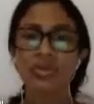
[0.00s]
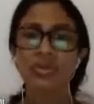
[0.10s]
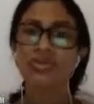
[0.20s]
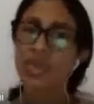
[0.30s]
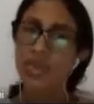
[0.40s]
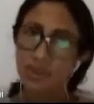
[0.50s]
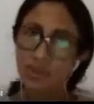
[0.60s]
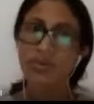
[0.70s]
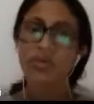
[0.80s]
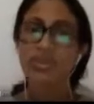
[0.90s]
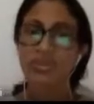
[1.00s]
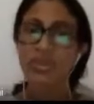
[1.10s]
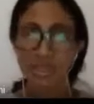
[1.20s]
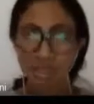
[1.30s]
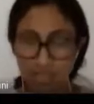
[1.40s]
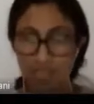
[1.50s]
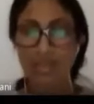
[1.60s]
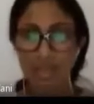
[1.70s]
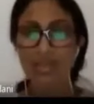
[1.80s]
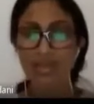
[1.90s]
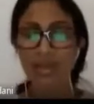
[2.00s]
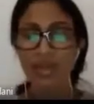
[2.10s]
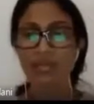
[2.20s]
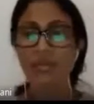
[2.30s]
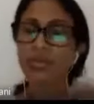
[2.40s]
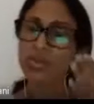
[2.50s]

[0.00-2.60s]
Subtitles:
we are going to experience at the moment.